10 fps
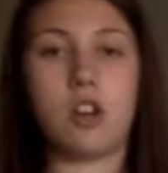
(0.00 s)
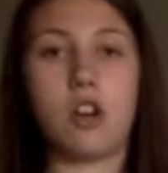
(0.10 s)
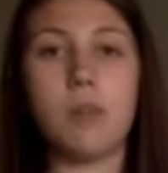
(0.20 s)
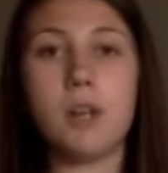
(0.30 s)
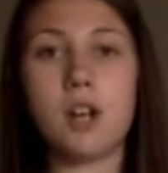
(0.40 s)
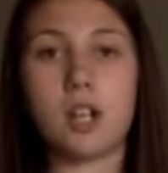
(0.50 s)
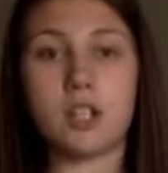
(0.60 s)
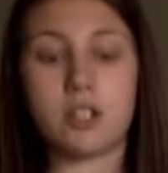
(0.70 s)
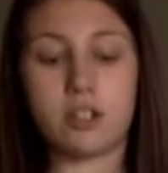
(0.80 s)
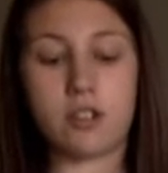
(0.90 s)
open heart
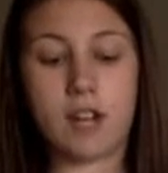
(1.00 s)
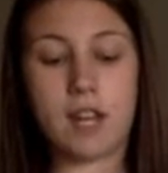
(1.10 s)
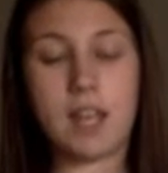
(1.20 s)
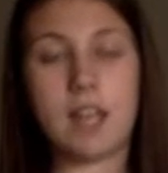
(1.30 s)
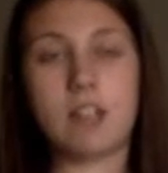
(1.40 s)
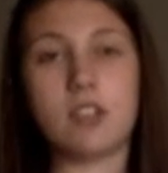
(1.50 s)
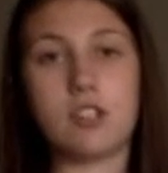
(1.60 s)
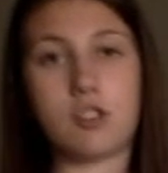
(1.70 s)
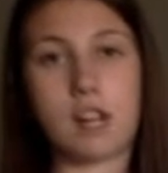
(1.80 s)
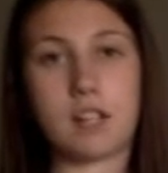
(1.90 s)
surgery, and the
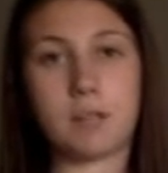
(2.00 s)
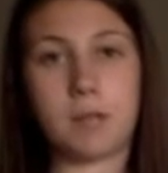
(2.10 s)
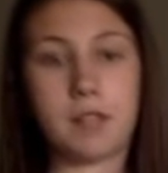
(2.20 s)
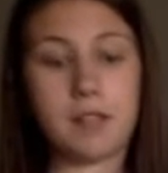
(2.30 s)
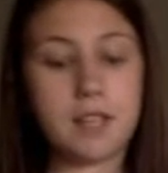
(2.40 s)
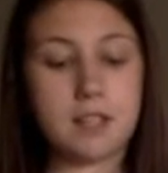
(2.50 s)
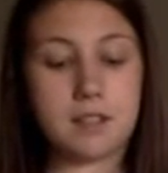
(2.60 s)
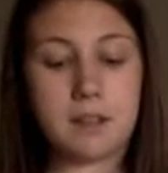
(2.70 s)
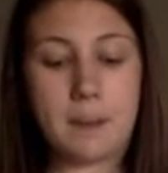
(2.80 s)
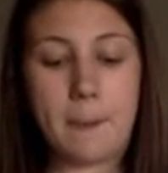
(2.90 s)
transplant
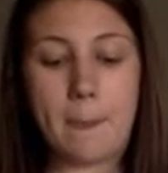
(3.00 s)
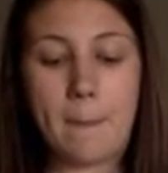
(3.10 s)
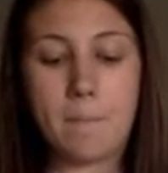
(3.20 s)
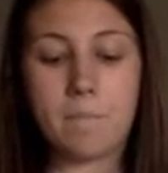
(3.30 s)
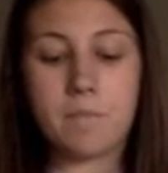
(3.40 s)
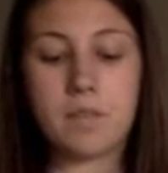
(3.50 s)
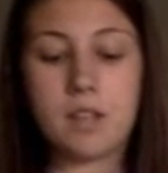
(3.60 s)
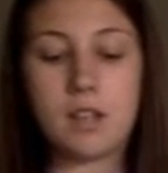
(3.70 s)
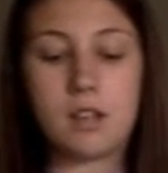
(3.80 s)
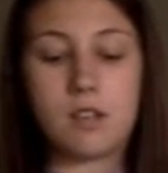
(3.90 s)
list.
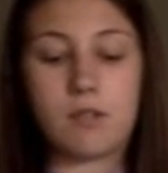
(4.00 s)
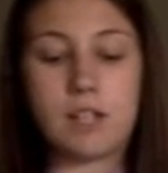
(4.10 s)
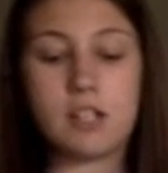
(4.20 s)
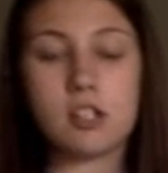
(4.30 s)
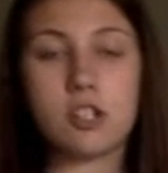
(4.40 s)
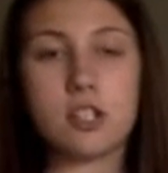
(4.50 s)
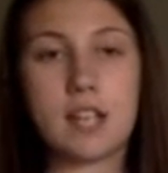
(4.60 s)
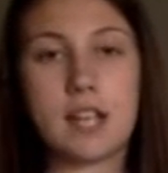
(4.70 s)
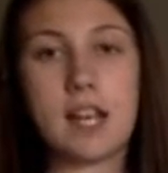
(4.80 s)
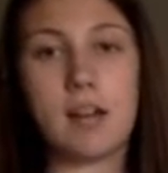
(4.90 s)
Researchers
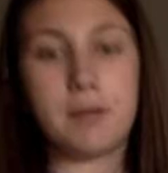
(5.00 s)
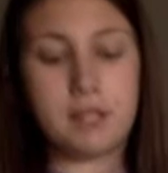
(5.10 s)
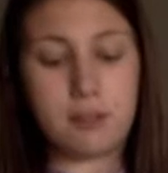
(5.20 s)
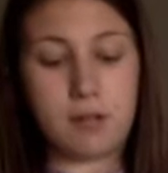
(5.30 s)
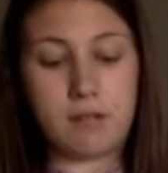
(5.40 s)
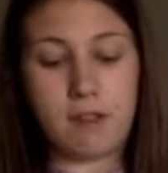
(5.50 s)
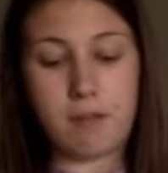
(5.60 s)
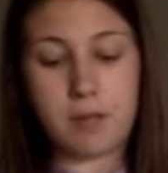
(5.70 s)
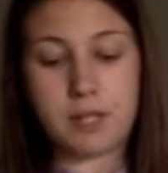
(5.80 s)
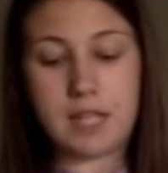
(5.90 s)
say to help these
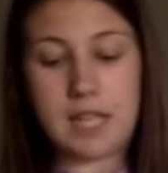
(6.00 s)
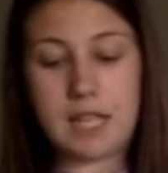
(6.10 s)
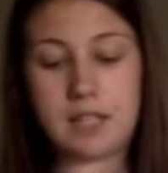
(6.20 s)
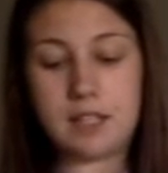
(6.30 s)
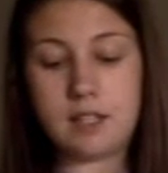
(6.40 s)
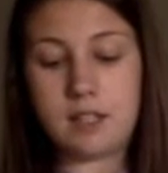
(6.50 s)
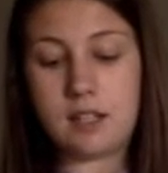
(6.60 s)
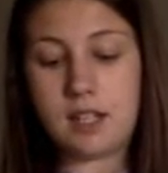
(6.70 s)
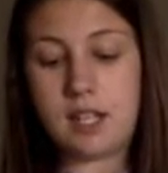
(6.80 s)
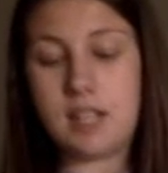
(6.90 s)
25%
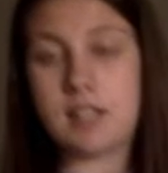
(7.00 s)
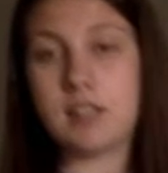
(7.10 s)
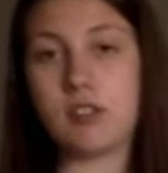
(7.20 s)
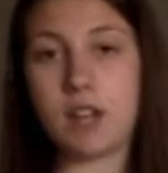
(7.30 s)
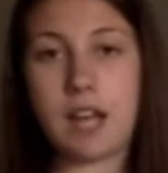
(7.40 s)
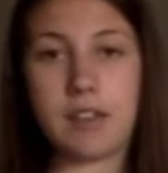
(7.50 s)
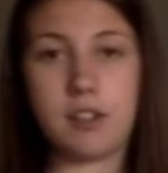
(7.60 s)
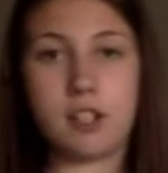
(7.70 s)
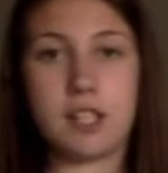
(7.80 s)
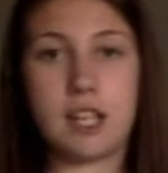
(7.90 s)
is through
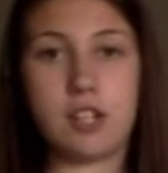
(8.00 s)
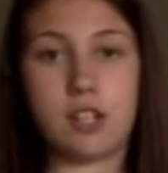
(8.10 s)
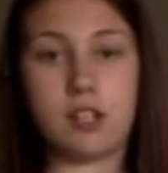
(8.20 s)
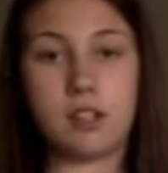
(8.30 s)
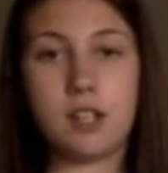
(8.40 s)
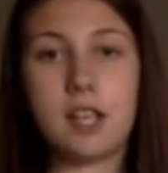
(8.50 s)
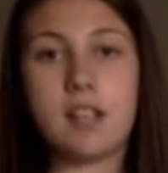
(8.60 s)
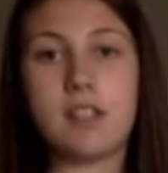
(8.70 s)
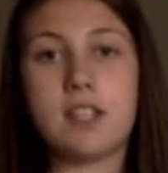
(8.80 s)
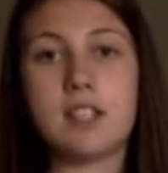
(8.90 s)
catheterization.
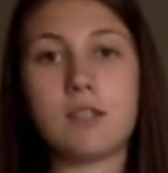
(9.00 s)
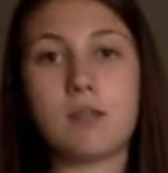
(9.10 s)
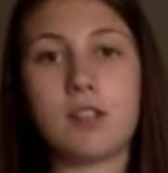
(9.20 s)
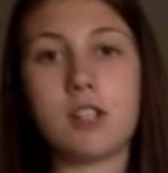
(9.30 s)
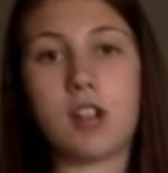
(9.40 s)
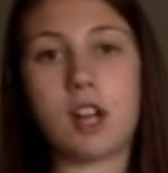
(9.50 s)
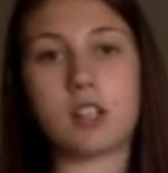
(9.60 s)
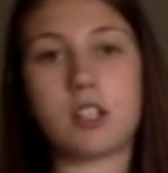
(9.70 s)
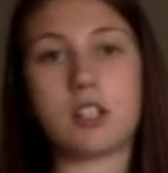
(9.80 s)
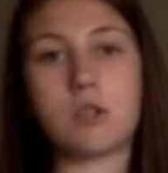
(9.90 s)
This is where the
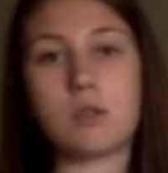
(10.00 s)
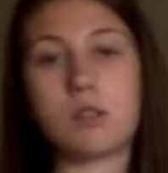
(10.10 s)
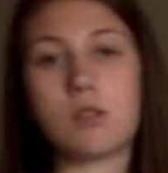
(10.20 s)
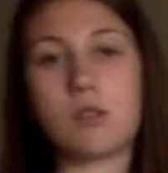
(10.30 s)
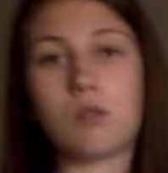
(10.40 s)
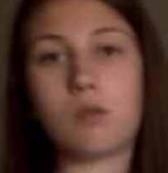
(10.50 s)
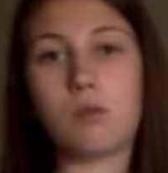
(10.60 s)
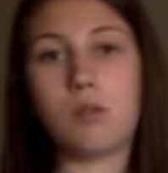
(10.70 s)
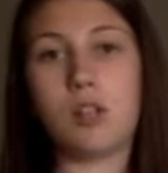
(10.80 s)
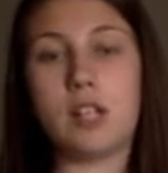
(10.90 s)
doctors
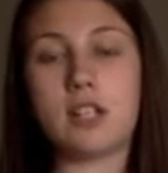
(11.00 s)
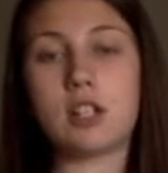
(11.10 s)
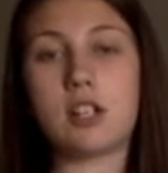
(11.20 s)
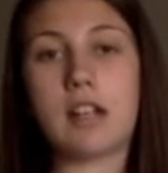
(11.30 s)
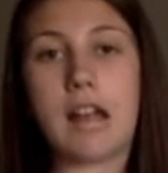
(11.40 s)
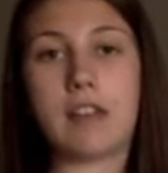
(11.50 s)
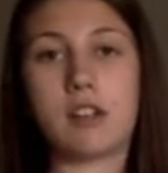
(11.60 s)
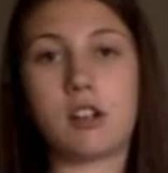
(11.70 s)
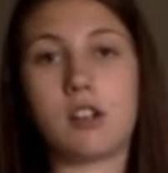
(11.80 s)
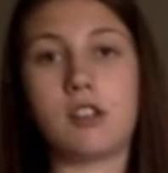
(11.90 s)
will insert a
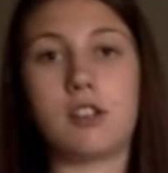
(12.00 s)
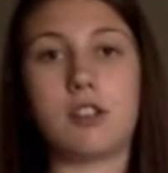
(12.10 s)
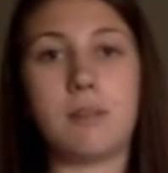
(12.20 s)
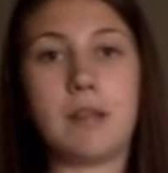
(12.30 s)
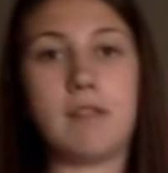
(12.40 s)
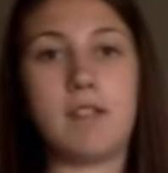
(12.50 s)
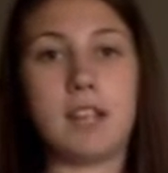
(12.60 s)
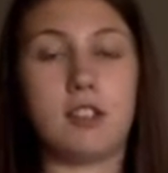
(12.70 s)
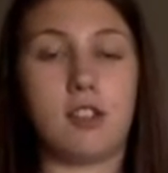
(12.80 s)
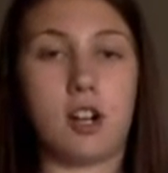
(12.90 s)
catheter through their main
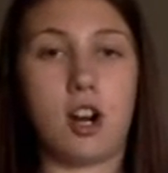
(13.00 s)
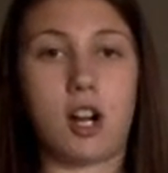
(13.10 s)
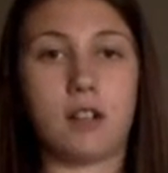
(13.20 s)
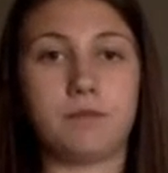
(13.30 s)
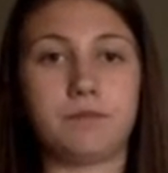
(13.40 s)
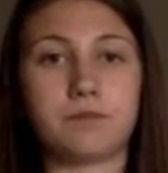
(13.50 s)
vein to their heart.